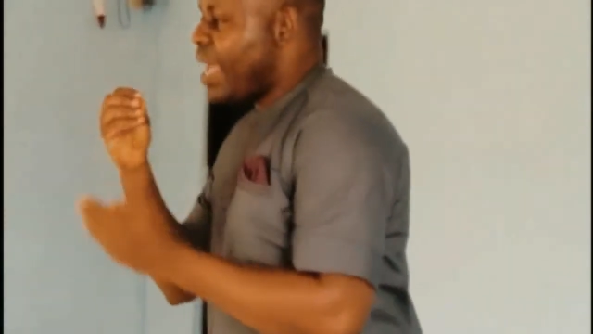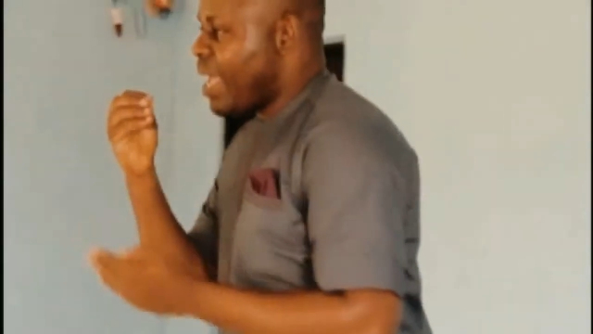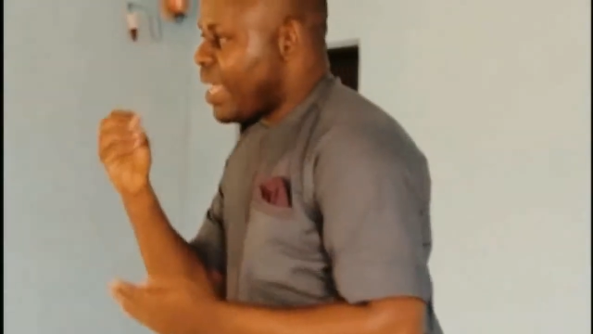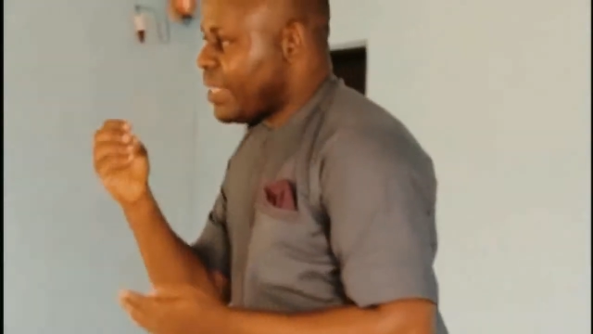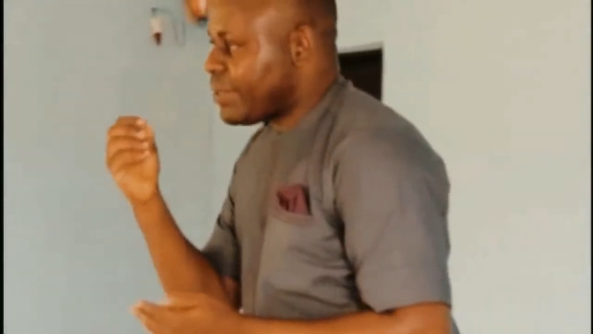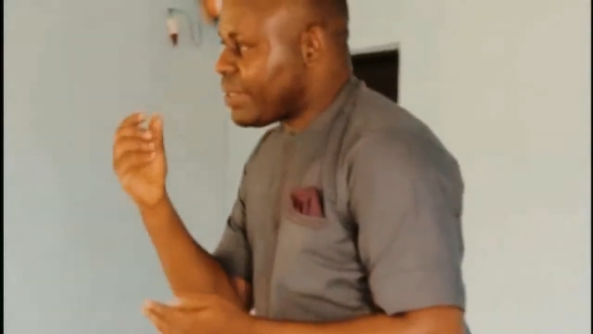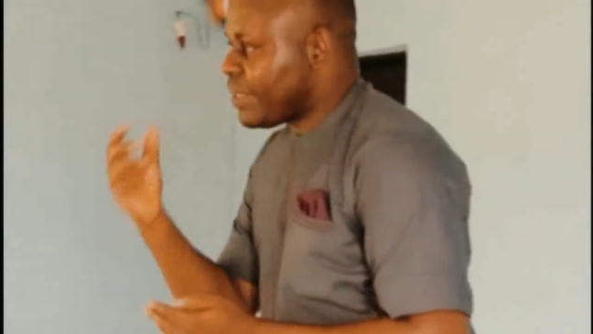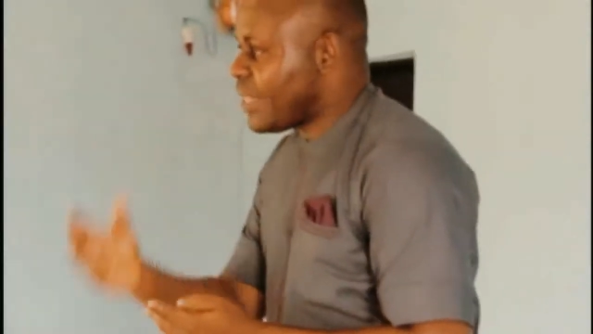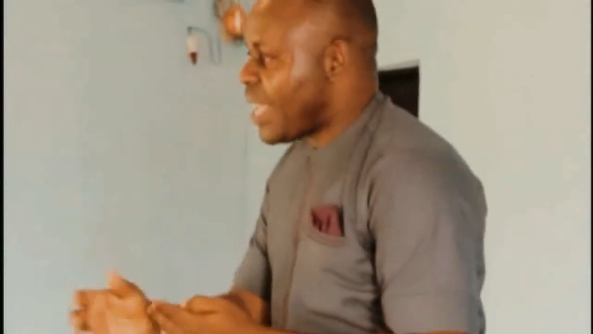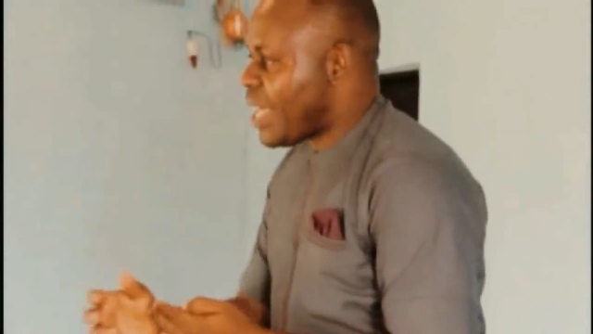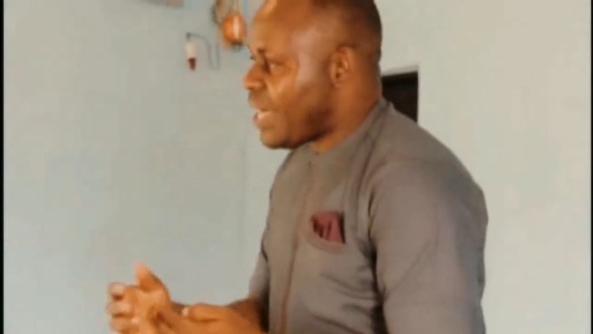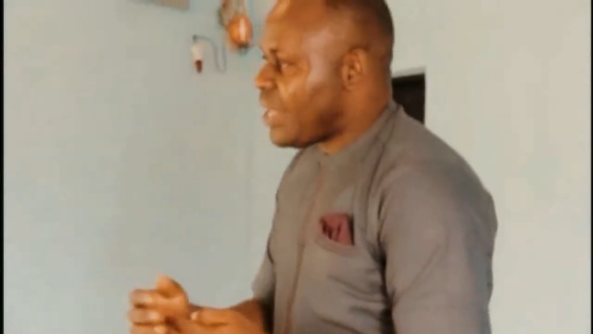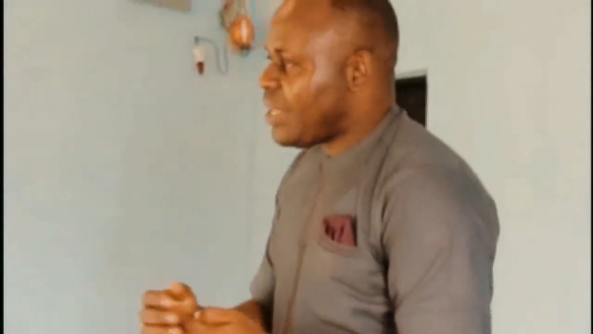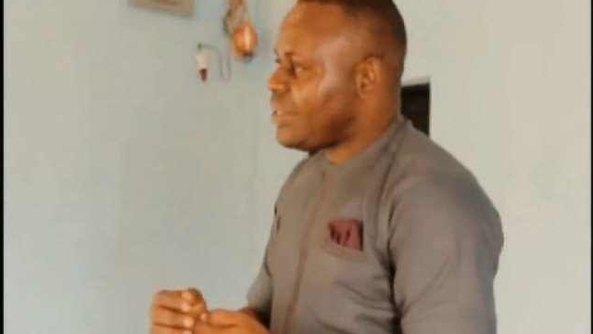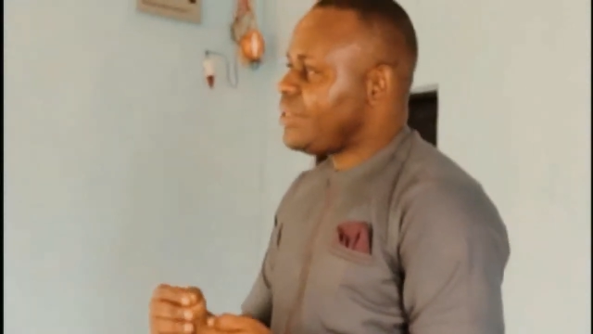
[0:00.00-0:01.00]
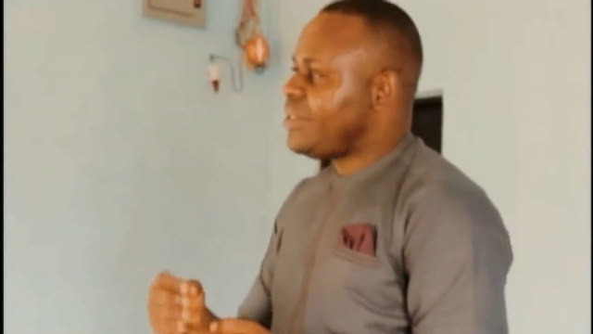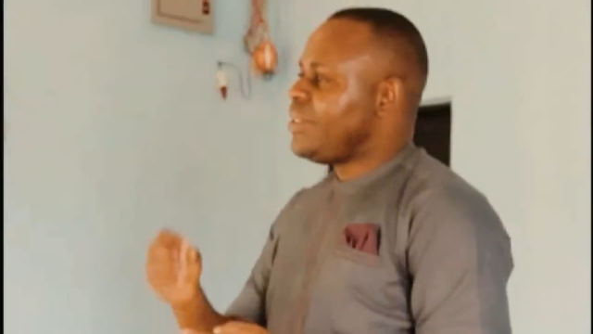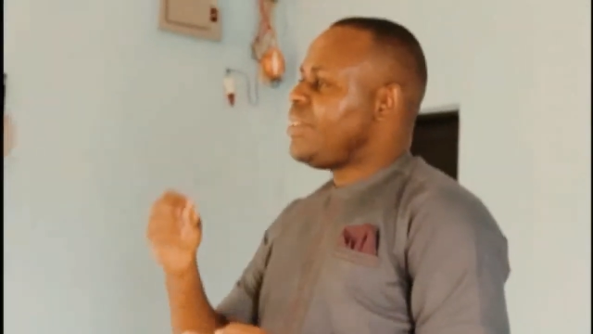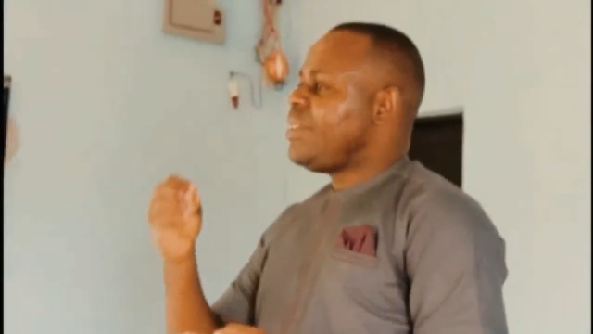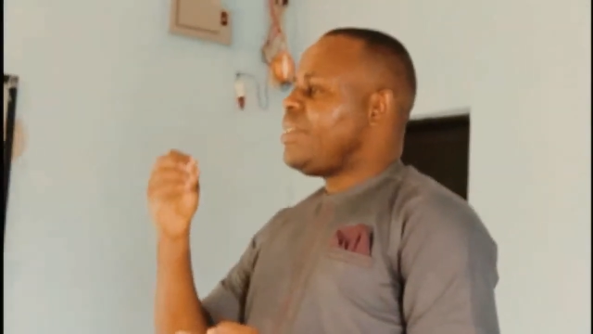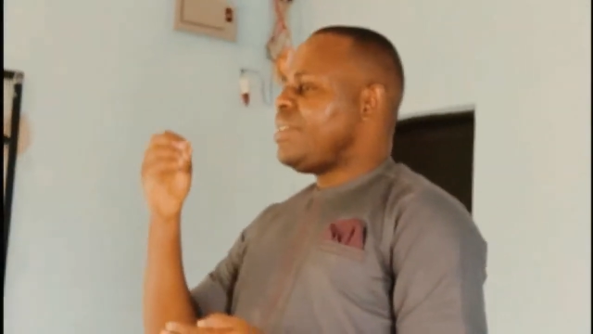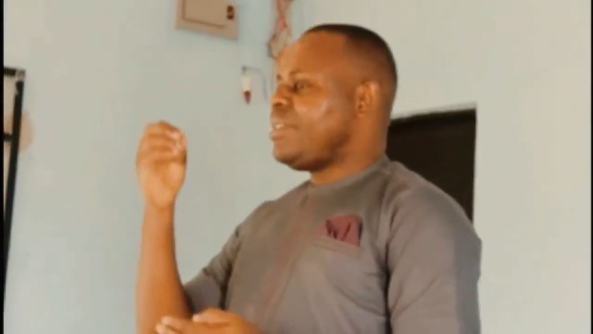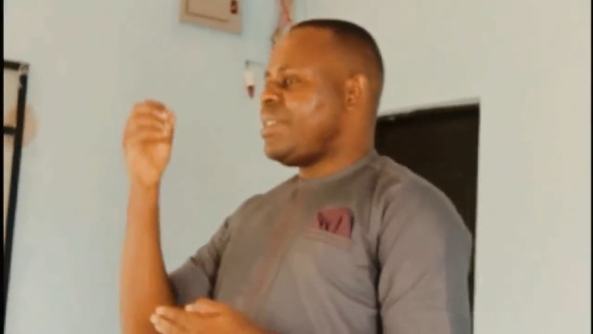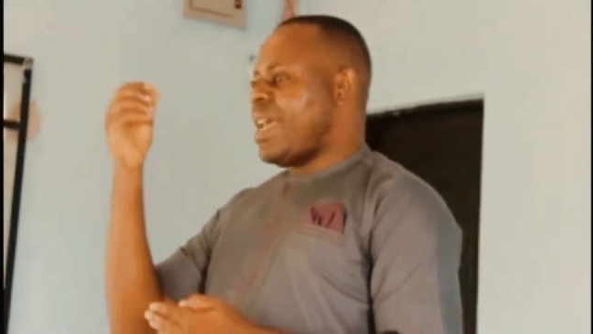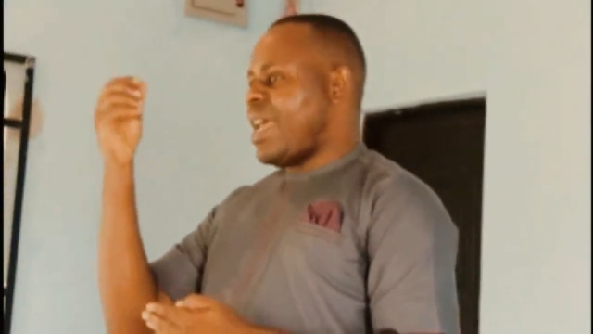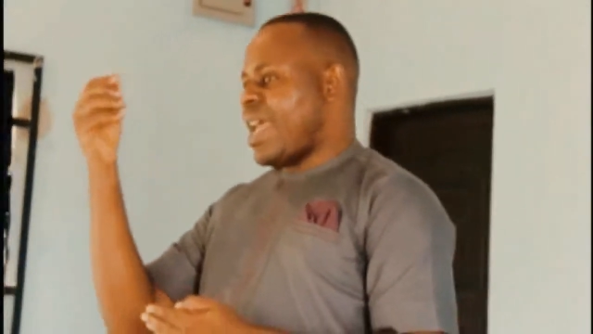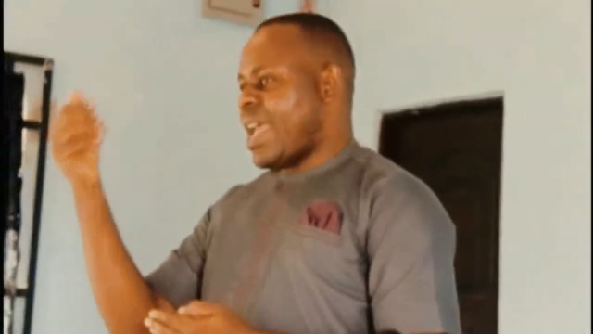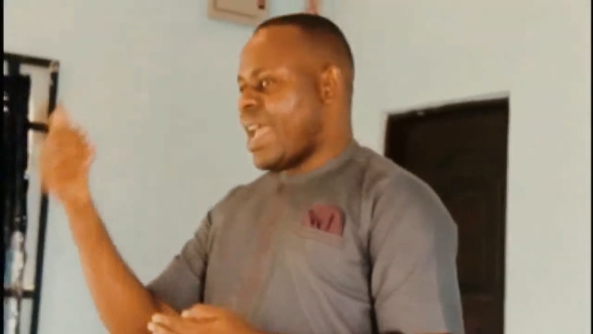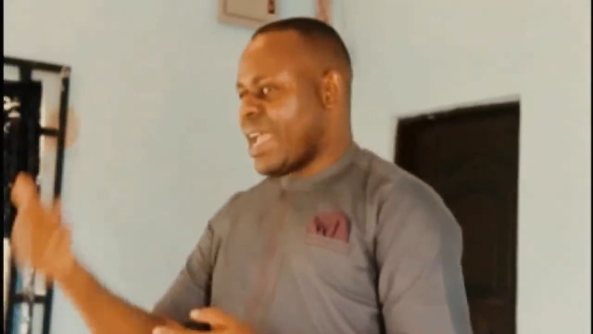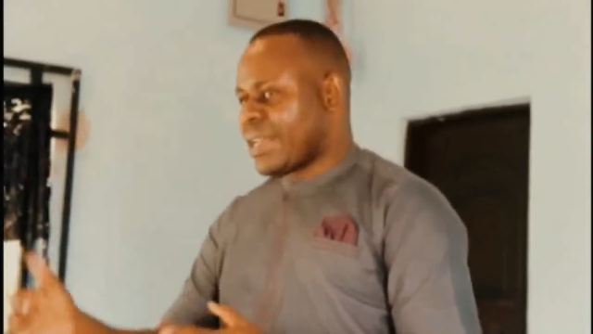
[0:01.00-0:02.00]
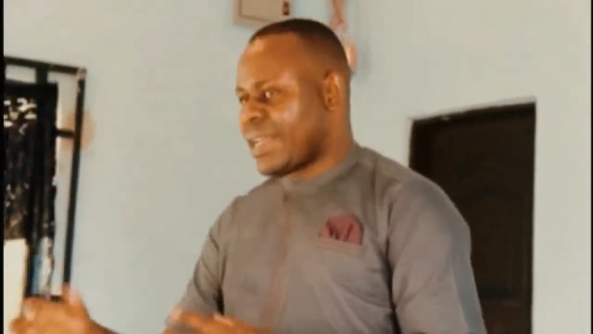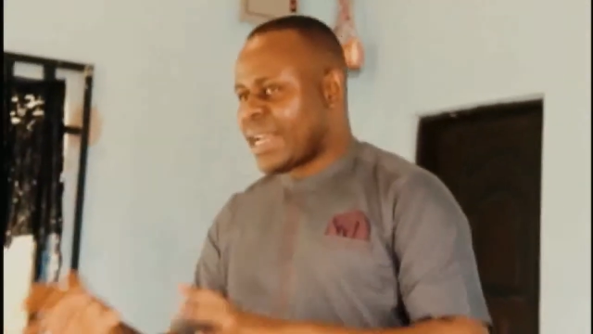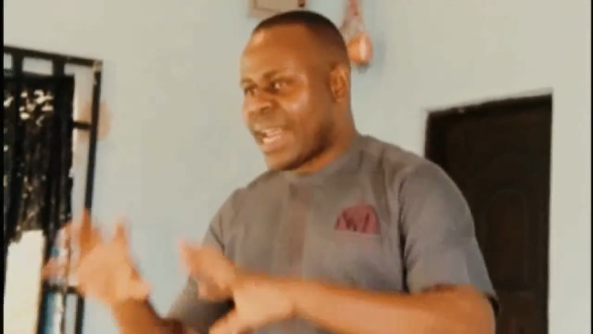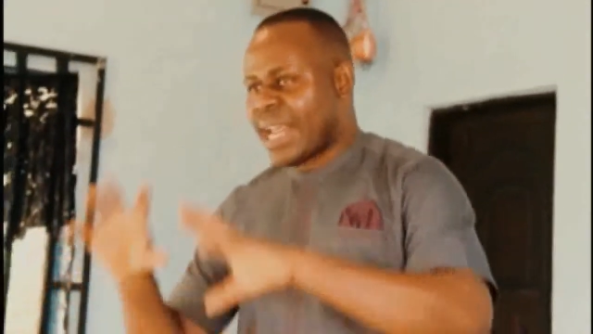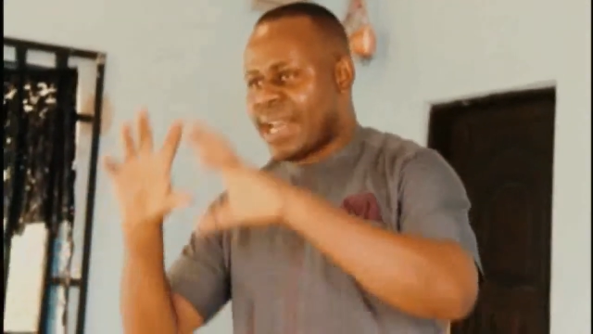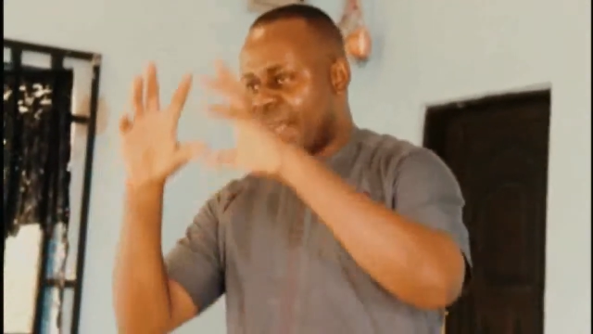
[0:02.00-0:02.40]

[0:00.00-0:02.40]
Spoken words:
snail, the egg,